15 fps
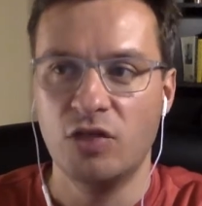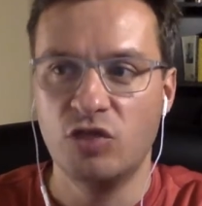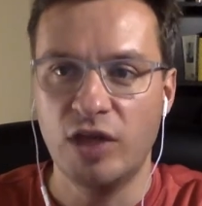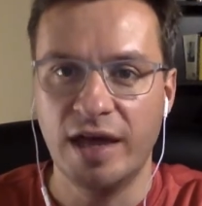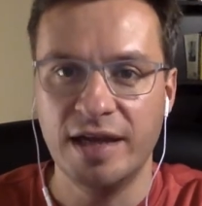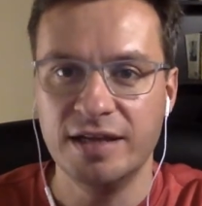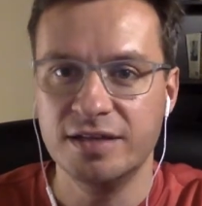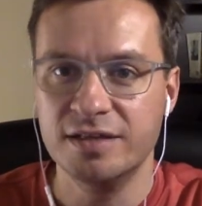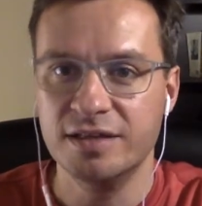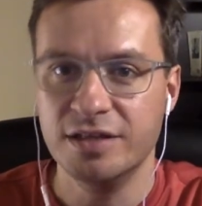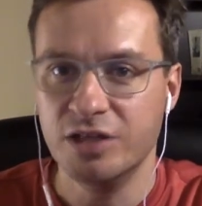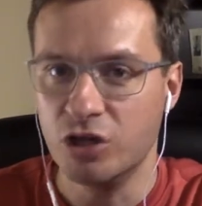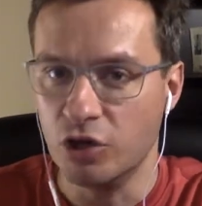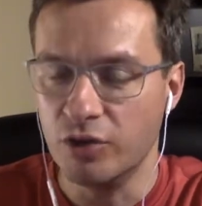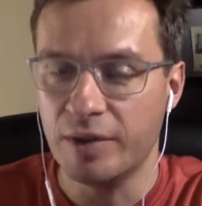then,
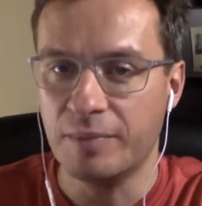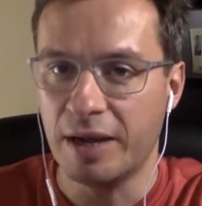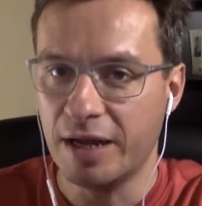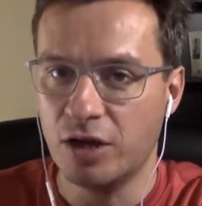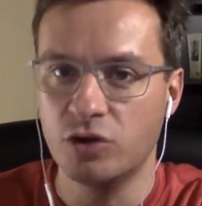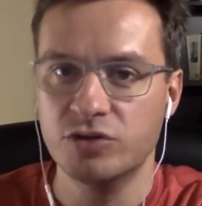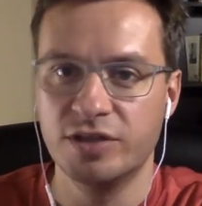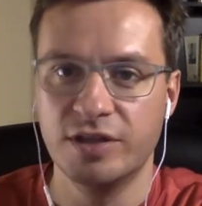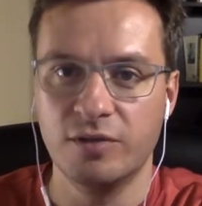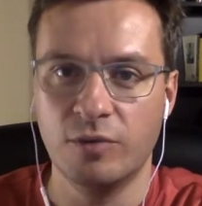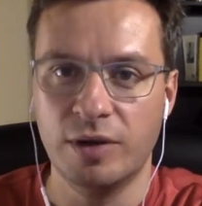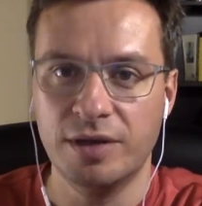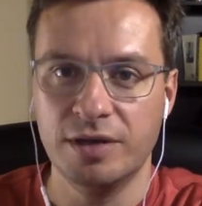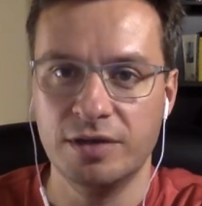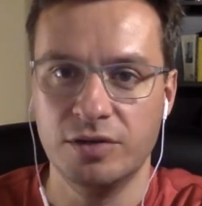they might go to the
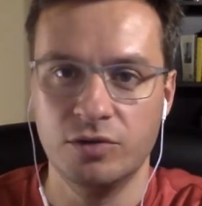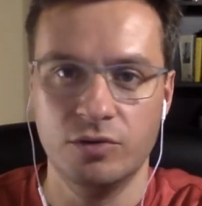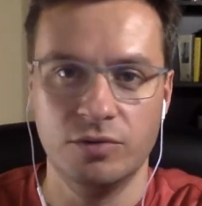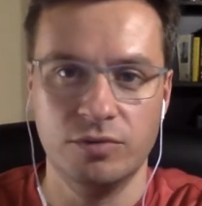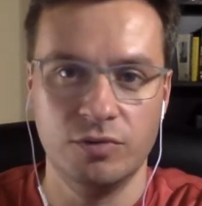one